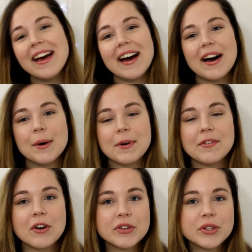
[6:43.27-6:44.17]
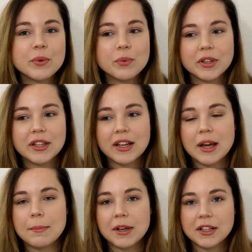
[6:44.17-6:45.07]
I've also really
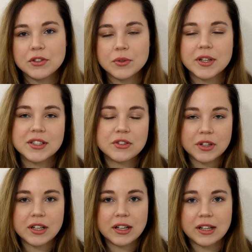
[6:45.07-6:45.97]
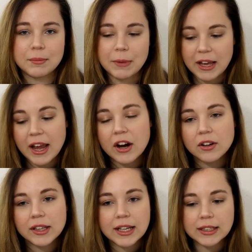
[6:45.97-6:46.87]
been enjoying straightening my
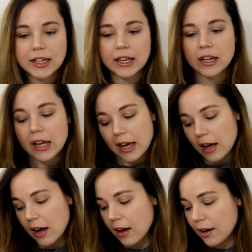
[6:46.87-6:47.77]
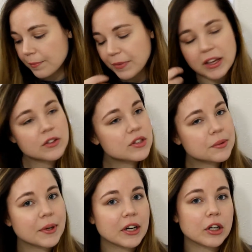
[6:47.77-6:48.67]
hair lately. I used to
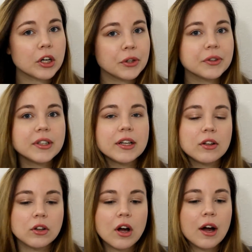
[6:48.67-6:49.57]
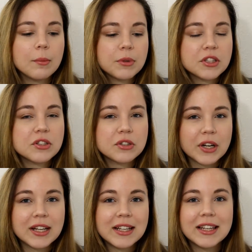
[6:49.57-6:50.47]
wear it curly a lot, but
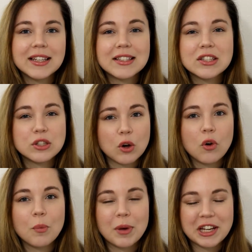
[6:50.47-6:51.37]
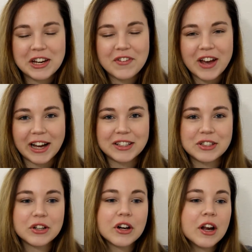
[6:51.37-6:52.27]
straightening is so much
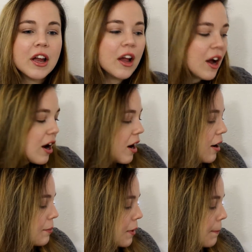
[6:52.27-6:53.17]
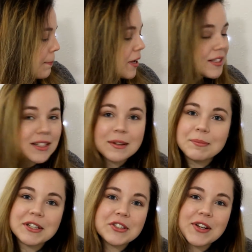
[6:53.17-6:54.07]
faster. But
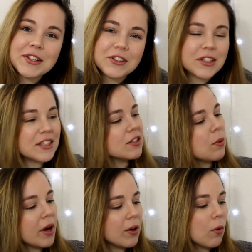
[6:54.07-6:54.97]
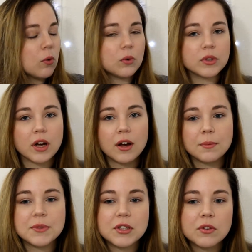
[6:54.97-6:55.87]
my straightener is quite old,
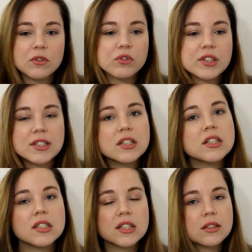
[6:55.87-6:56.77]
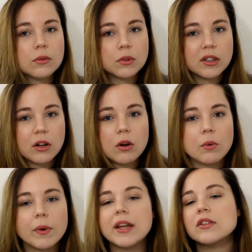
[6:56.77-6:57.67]
so the frizziness doesn't really go
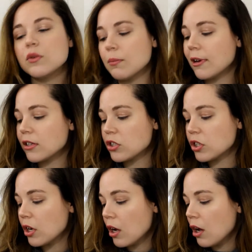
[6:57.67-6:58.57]
away too much.